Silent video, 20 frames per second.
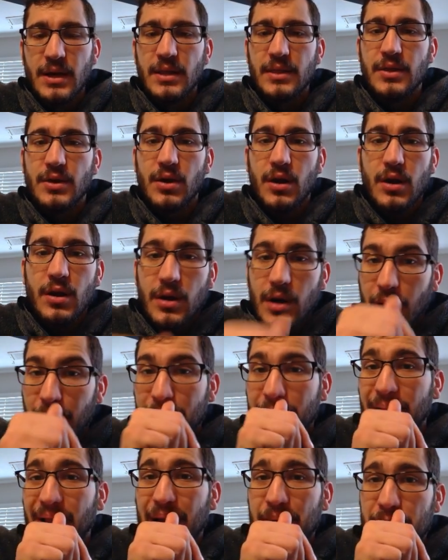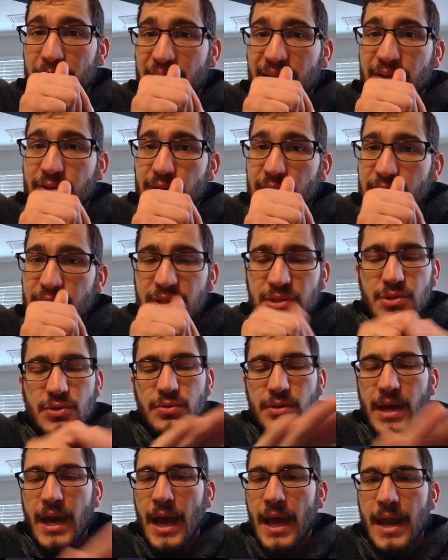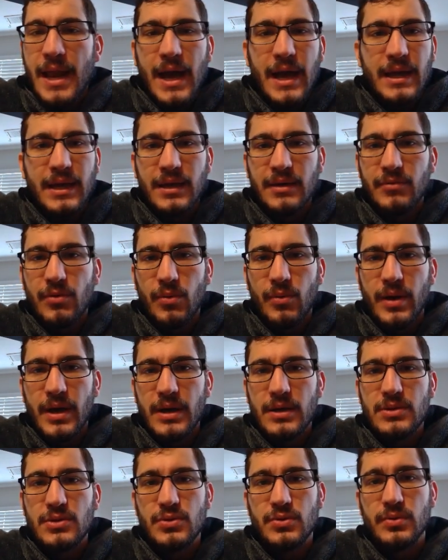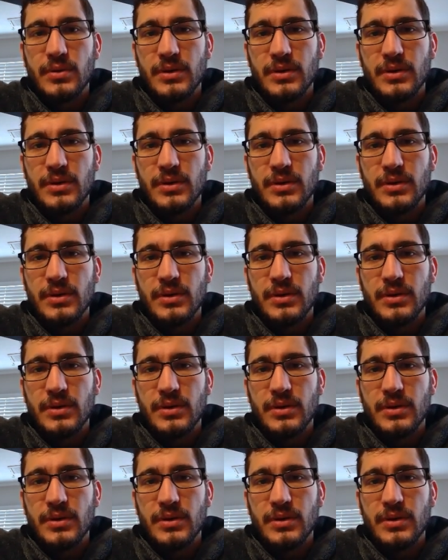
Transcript: There are a couple IP addresses you cannot give away to a